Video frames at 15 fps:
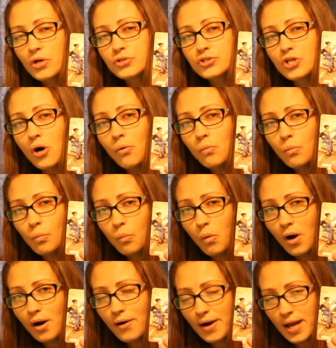Don't
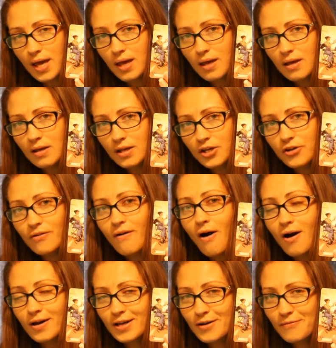worry, you're
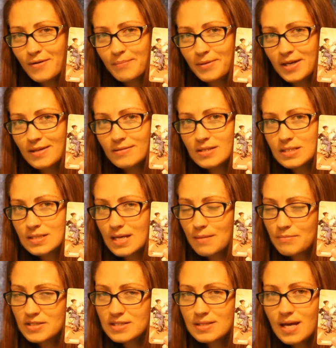not going to repeat the same
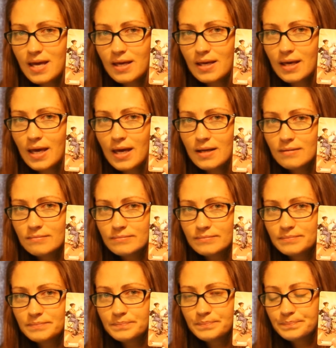mistake again.
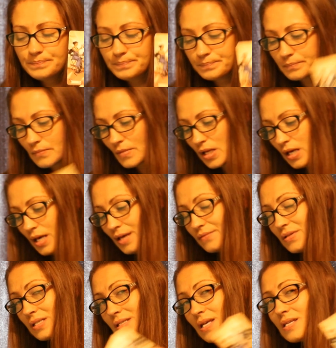
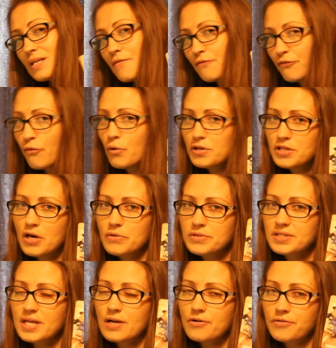This isn't for those
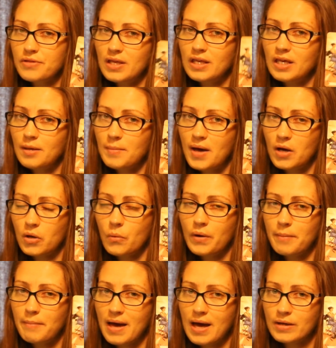that are thinking about
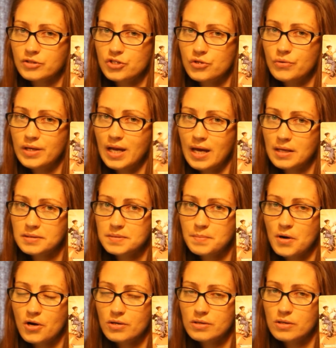going back to an
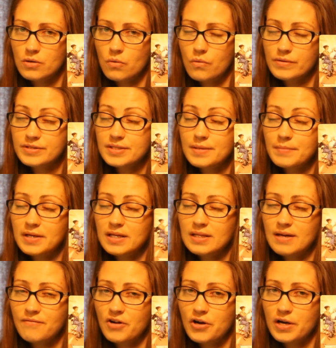ex-partner or somebody
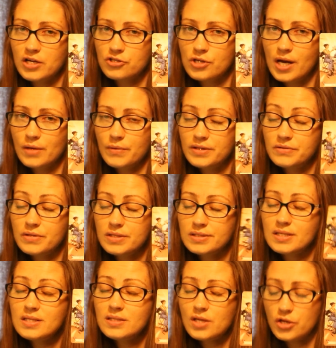they've already tried with. This
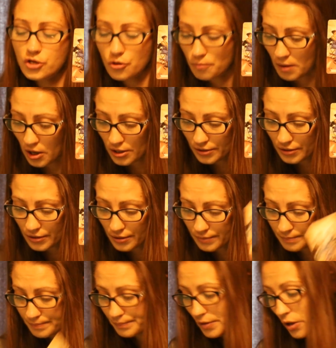is a new partner,
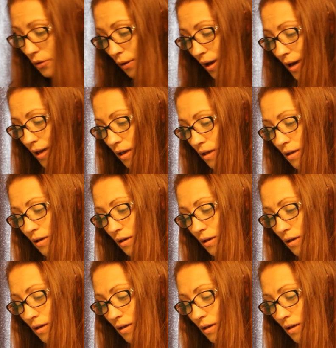okay?